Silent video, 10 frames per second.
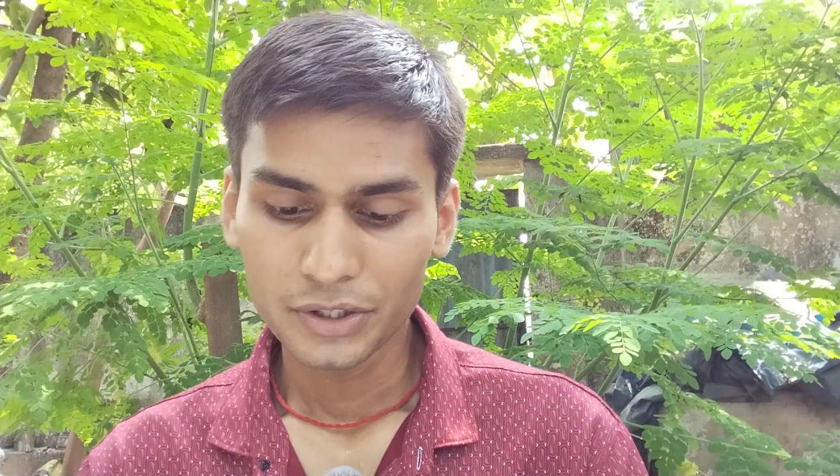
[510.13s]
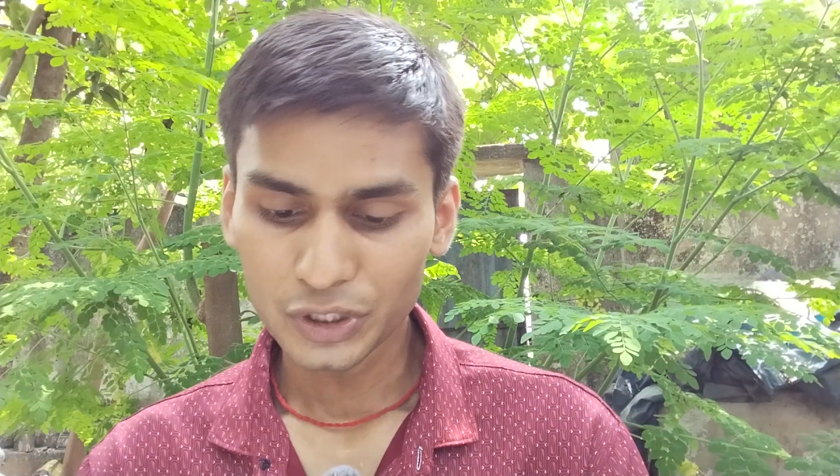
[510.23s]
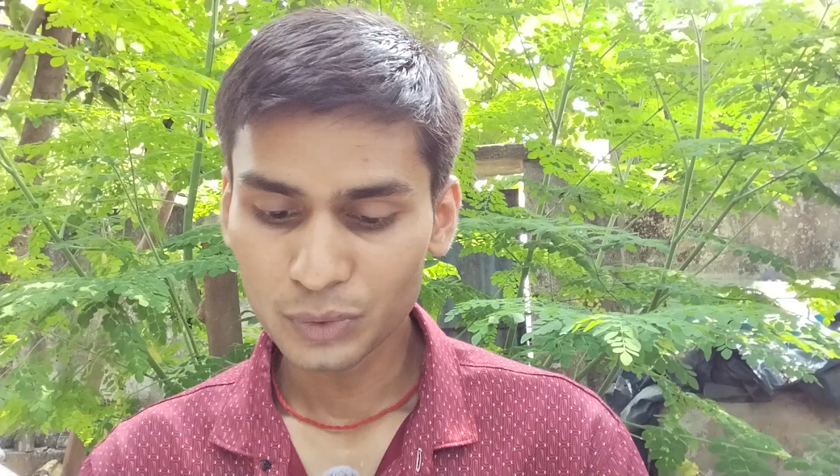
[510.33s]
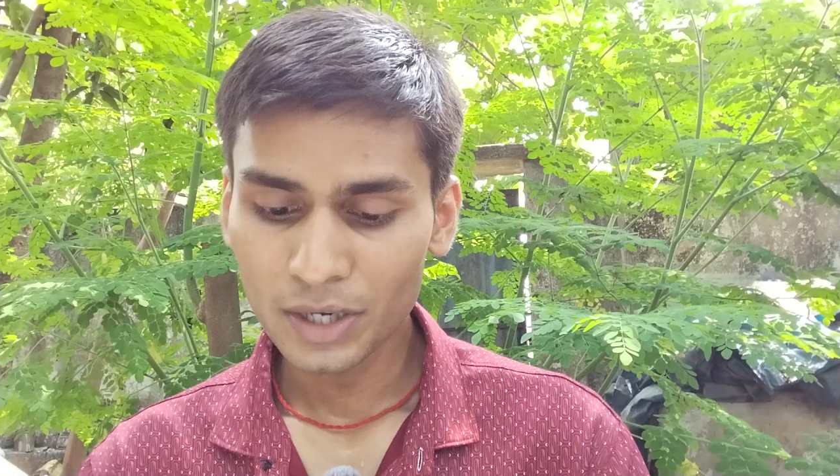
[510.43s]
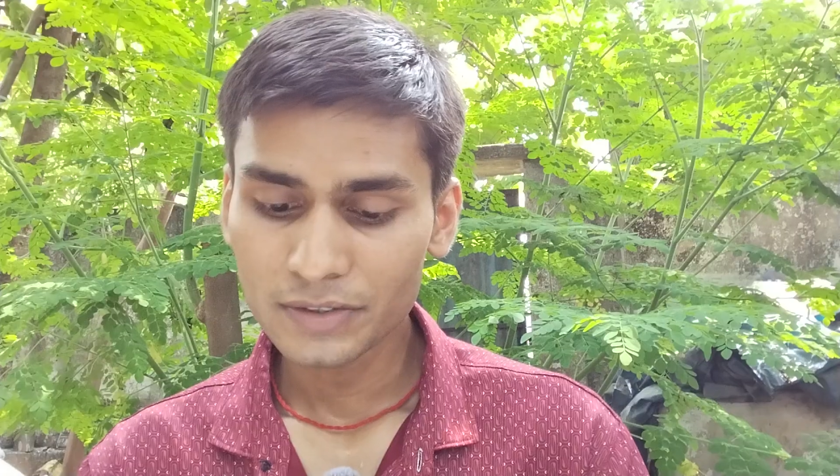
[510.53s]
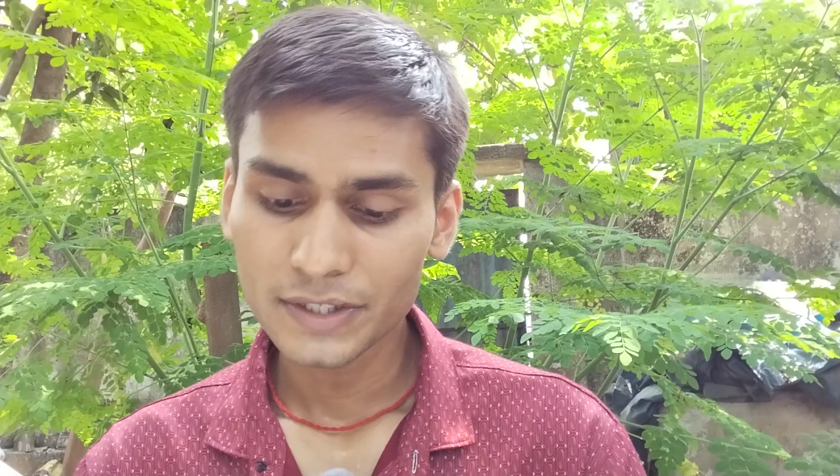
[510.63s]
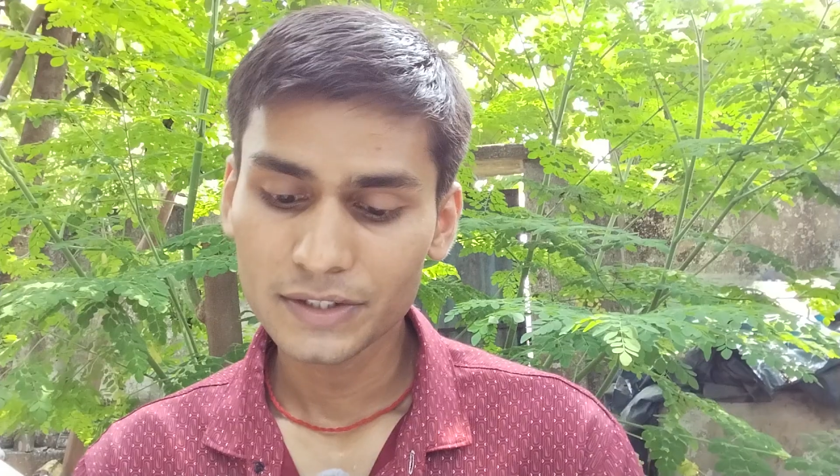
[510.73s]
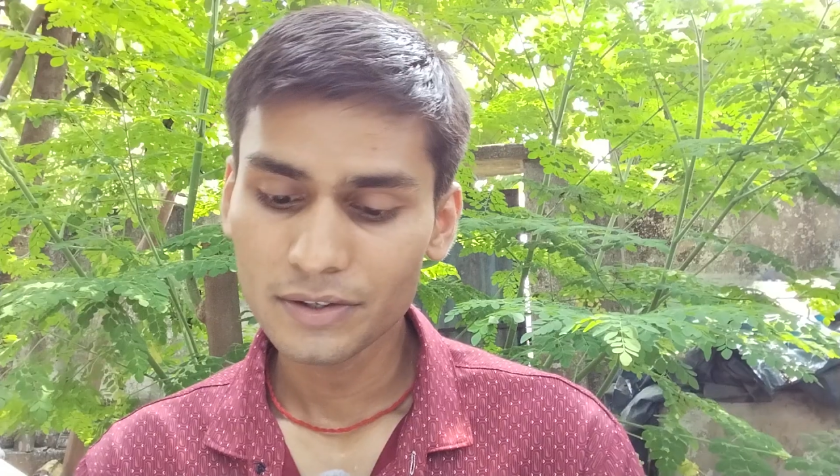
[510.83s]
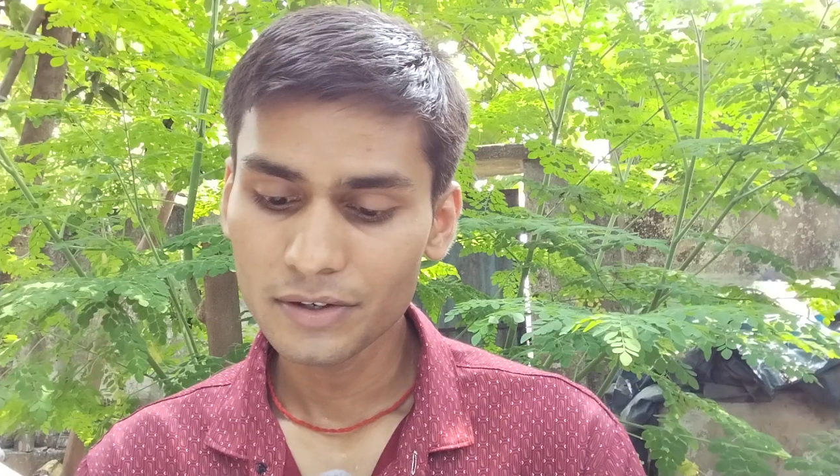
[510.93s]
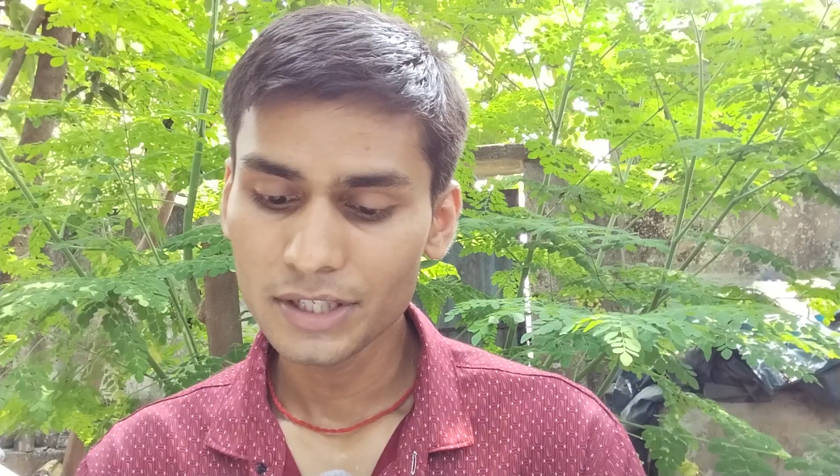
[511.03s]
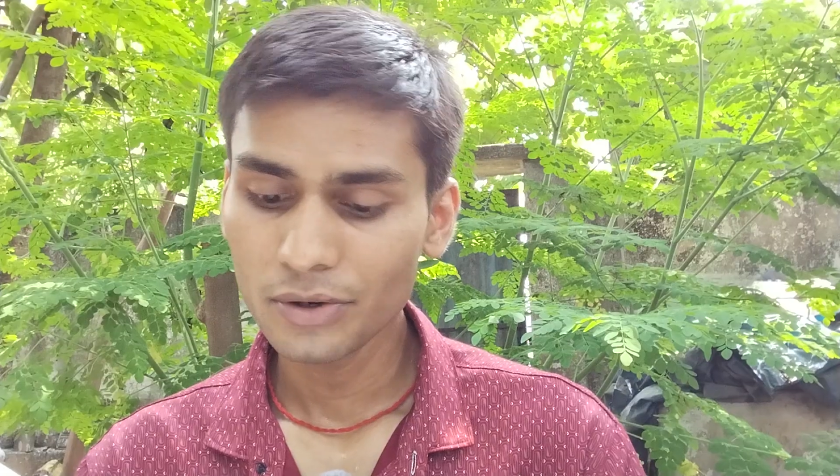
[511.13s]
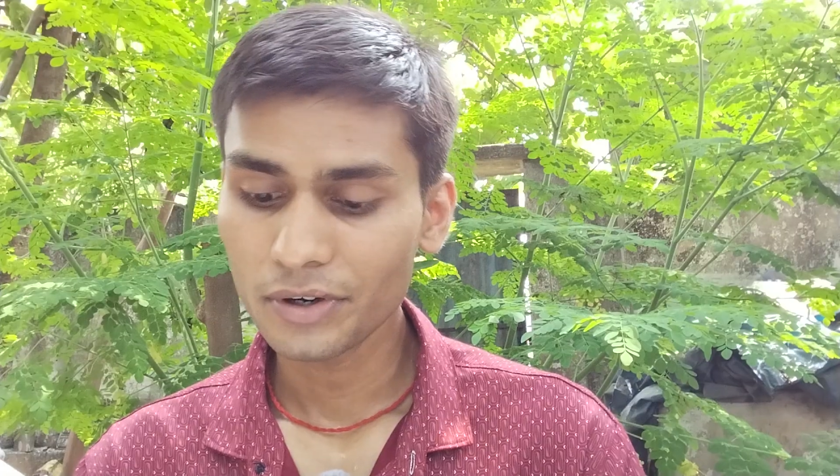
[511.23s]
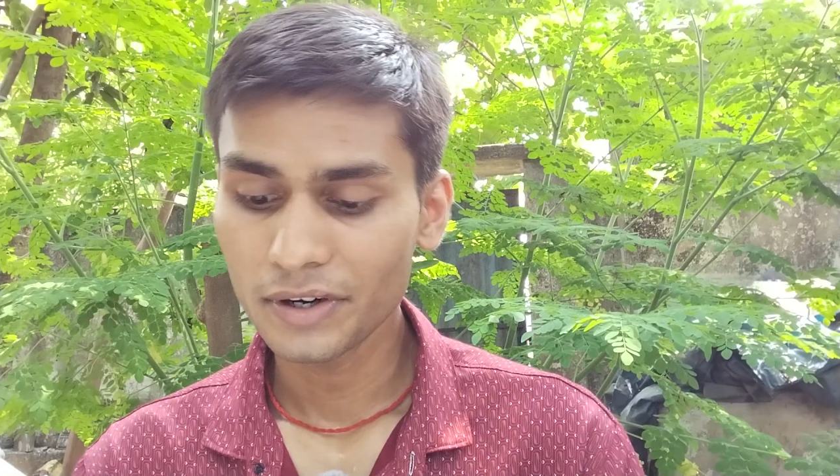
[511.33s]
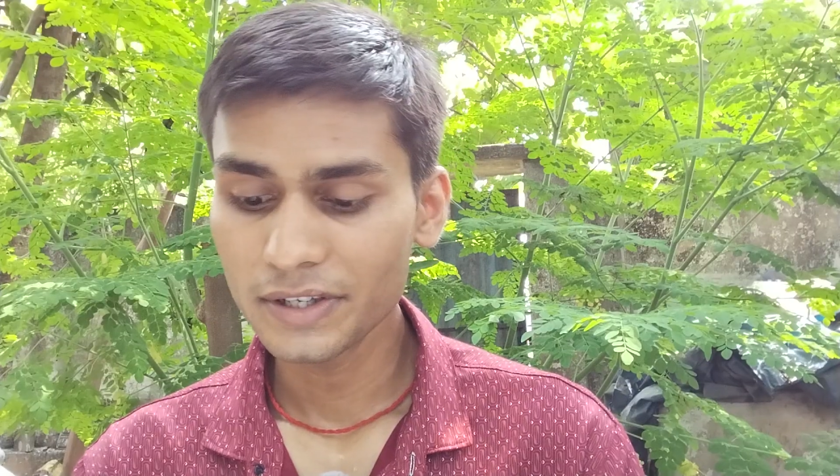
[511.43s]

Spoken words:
You are sincerely or